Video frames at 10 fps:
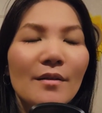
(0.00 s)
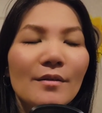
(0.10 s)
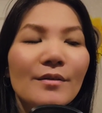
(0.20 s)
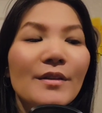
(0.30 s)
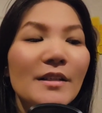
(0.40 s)

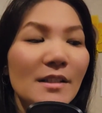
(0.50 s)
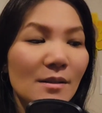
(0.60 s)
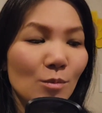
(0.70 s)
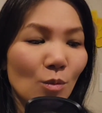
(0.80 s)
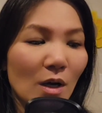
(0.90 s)

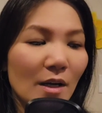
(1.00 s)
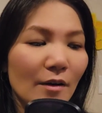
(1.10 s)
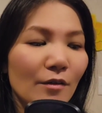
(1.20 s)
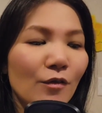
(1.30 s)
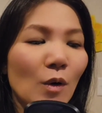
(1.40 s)
this
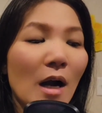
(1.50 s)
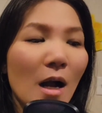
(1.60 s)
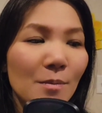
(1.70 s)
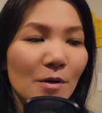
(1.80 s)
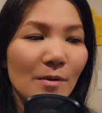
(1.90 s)
one for
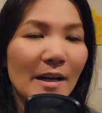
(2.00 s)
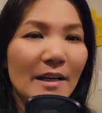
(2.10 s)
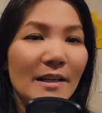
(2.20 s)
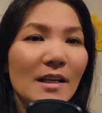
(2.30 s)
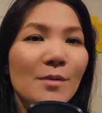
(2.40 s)

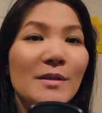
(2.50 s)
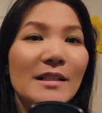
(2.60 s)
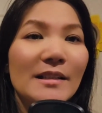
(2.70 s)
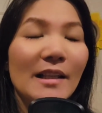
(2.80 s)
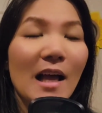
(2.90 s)
Upgraded, it
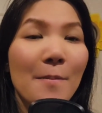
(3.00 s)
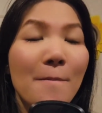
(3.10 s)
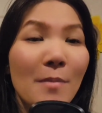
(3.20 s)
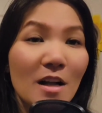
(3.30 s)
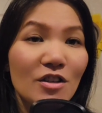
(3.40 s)
was in a
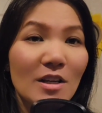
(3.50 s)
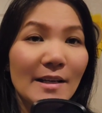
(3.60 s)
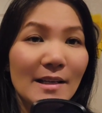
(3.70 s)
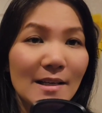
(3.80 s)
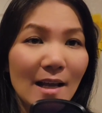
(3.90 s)
much
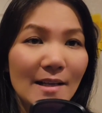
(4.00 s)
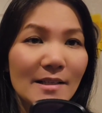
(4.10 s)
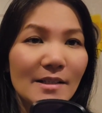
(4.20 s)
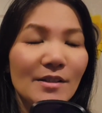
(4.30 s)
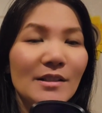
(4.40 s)

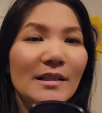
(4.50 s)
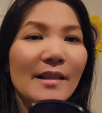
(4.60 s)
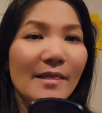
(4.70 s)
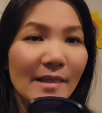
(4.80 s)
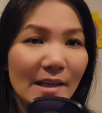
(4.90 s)
nicer
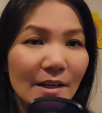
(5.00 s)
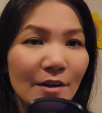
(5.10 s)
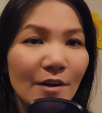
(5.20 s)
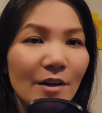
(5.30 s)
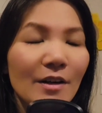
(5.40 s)

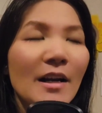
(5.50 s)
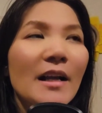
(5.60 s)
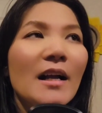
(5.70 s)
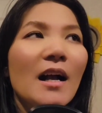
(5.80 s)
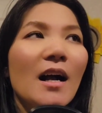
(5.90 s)
theater,
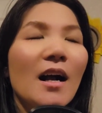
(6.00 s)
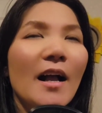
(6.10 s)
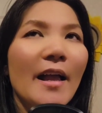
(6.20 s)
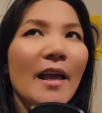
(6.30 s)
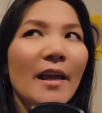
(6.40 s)

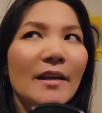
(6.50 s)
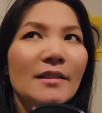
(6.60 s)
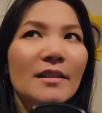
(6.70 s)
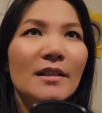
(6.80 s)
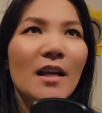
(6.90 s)

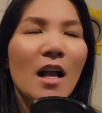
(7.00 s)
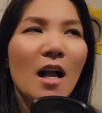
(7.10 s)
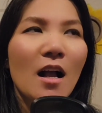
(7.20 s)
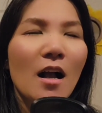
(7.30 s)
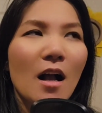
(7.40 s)
and
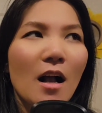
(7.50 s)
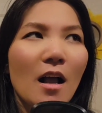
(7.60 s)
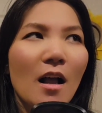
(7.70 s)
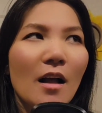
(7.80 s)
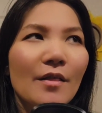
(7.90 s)

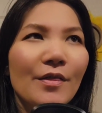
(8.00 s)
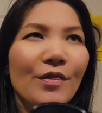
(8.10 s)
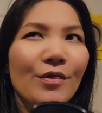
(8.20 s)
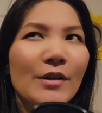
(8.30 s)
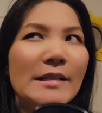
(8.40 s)

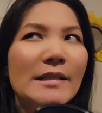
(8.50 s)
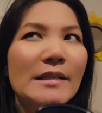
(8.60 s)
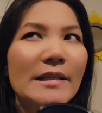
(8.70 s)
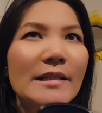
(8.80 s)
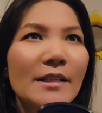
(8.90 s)
the
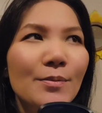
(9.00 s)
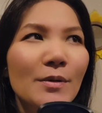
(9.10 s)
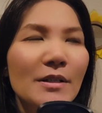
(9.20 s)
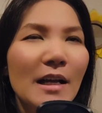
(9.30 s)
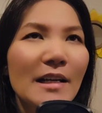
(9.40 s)
seats
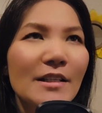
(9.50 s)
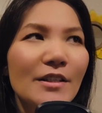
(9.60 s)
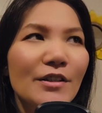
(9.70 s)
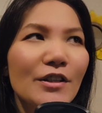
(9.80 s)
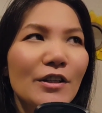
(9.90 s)
were
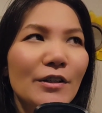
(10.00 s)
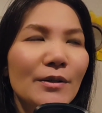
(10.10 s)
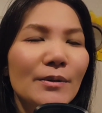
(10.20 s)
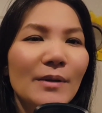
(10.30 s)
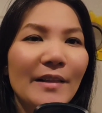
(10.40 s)
nicer
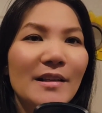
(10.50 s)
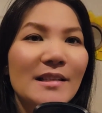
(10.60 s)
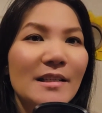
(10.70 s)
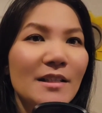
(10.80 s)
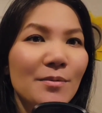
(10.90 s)
too. Like the
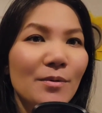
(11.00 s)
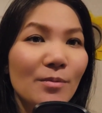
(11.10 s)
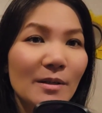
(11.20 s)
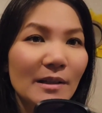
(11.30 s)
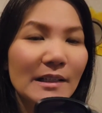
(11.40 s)
seats were
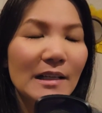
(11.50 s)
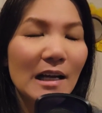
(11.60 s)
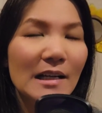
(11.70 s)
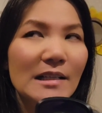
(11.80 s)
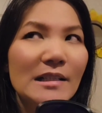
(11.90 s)
really
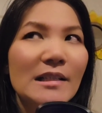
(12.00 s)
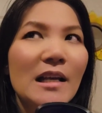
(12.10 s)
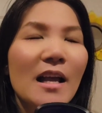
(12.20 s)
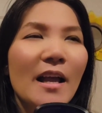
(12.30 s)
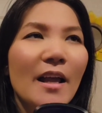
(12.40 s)
nice.
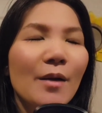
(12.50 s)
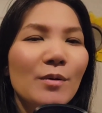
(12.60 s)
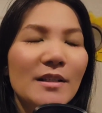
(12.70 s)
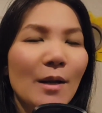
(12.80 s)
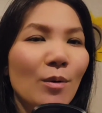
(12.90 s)
It
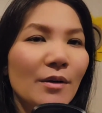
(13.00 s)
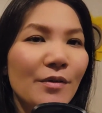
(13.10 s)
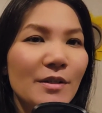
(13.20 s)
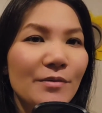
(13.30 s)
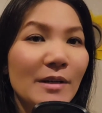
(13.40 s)
was like one
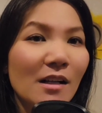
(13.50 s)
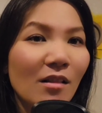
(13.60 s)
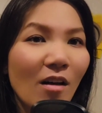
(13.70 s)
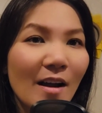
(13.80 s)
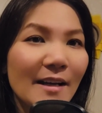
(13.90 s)
of those
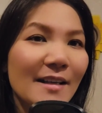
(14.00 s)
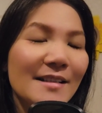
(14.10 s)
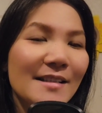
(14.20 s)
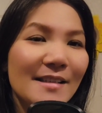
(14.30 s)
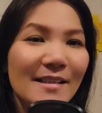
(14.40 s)
reclining
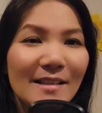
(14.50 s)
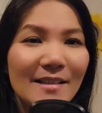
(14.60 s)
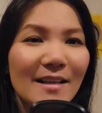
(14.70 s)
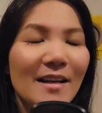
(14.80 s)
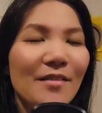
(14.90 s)

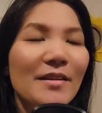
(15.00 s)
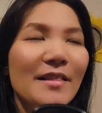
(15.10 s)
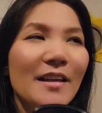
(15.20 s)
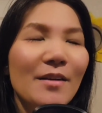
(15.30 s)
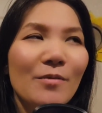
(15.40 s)
seats and
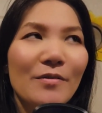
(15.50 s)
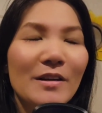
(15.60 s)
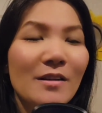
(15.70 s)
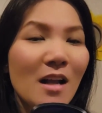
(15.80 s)
everything, very,